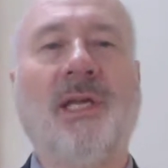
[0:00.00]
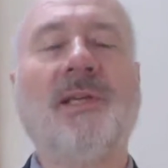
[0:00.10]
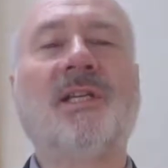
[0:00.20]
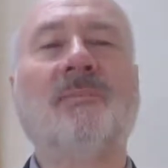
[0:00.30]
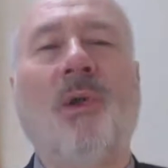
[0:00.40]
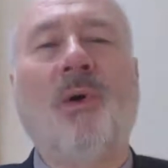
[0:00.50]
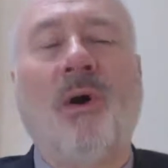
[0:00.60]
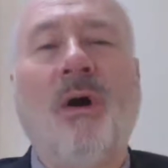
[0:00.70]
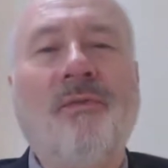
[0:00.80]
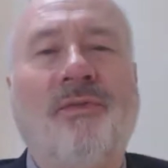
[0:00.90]
is
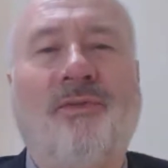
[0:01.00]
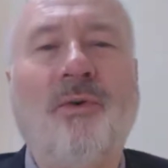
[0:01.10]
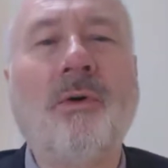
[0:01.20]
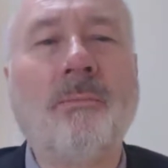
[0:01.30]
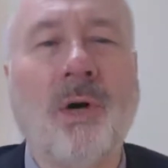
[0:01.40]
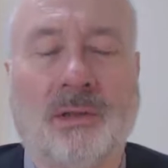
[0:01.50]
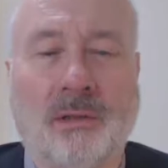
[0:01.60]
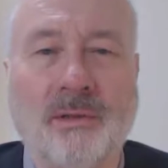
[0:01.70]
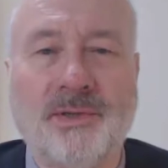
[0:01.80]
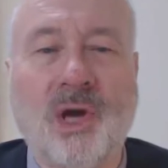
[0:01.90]
explore 4
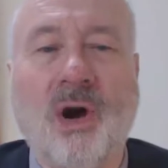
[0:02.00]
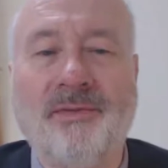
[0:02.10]
models